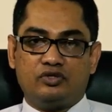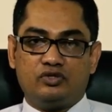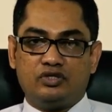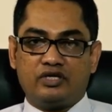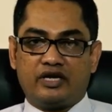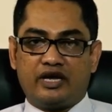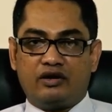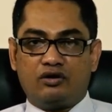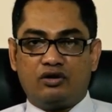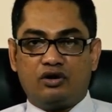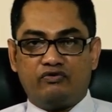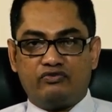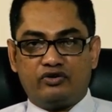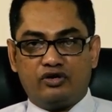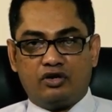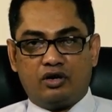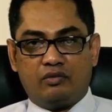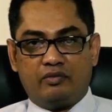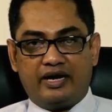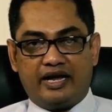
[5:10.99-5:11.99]
You can go
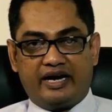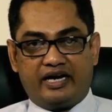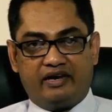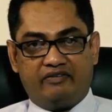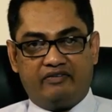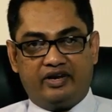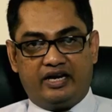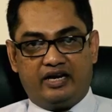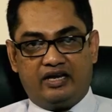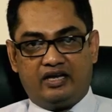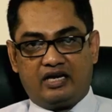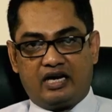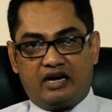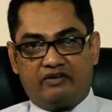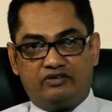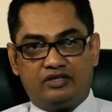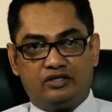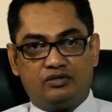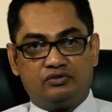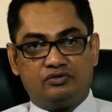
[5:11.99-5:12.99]
for normal activity
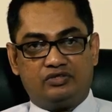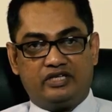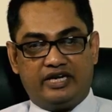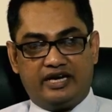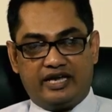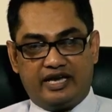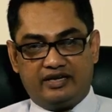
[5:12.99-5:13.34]
after 2-3